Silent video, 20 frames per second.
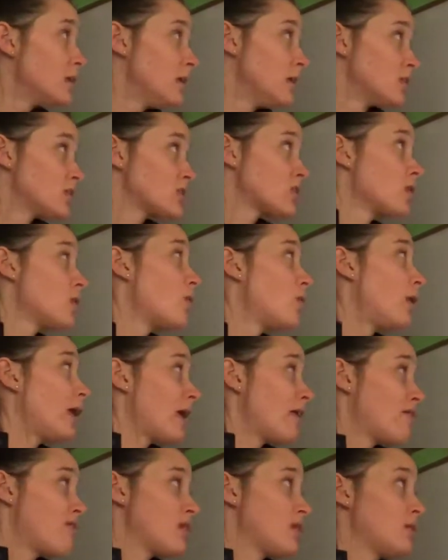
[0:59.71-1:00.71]
So
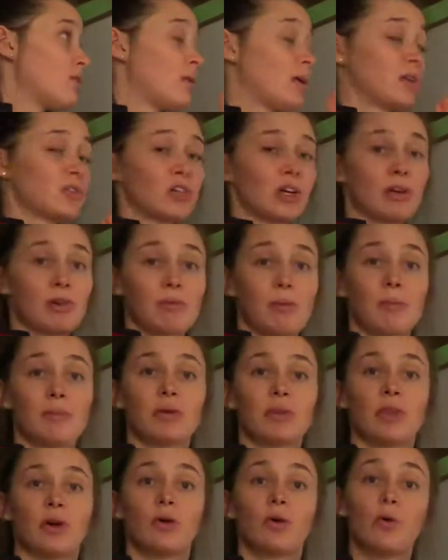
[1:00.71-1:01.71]
if you are trying to remember
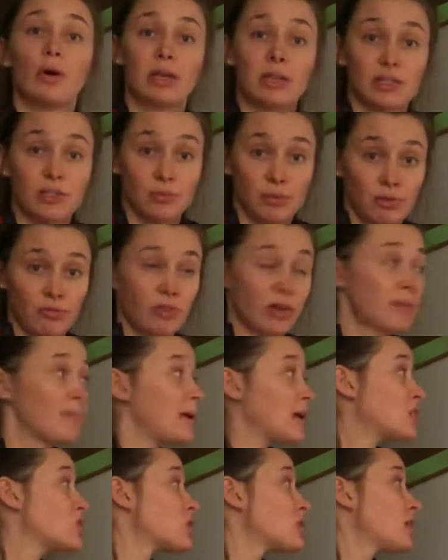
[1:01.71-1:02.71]
the quickest one for your
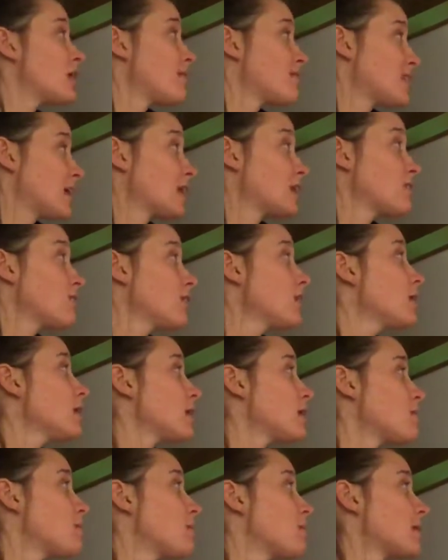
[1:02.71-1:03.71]
patient, Avanafil, and
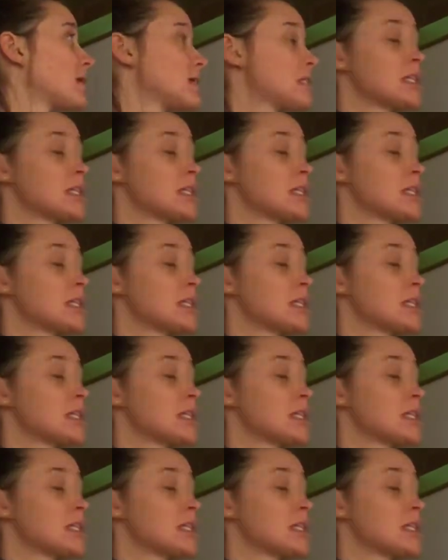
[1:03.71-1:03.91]
I remember because